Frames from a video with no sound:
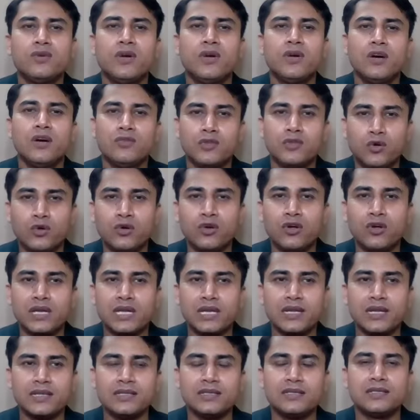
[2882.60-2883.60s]
how your
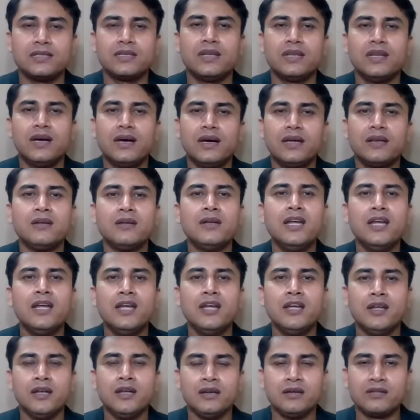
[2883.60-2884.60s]
organization are
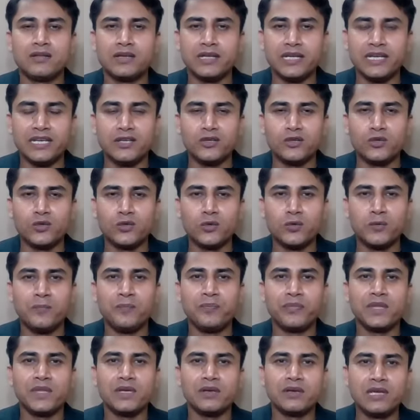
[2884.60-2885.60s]
trying to
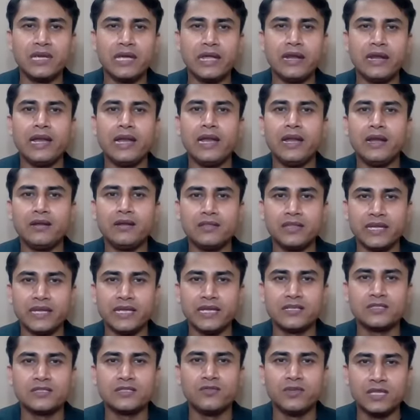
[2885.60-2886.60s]
create
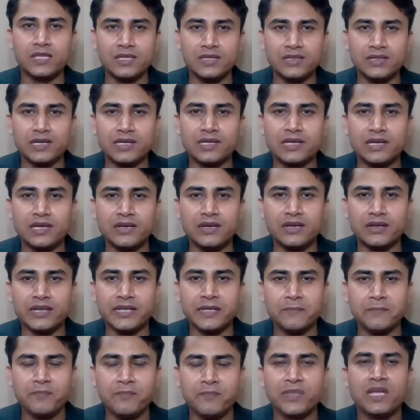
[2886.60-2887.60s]
things within the
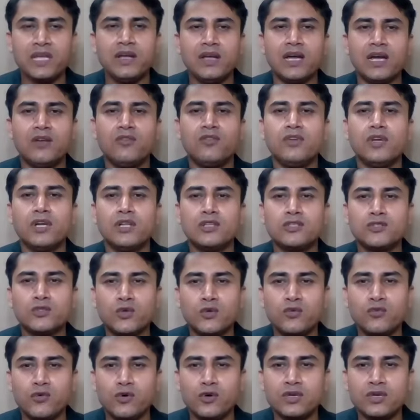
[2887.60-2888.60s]
country. And we also
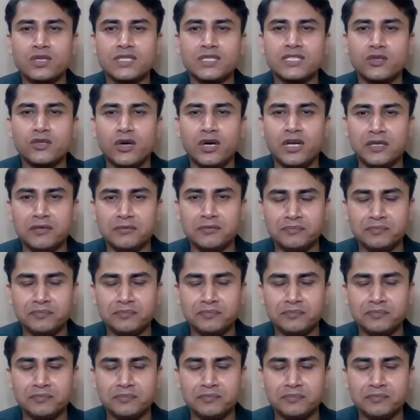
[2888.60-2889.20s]
focused on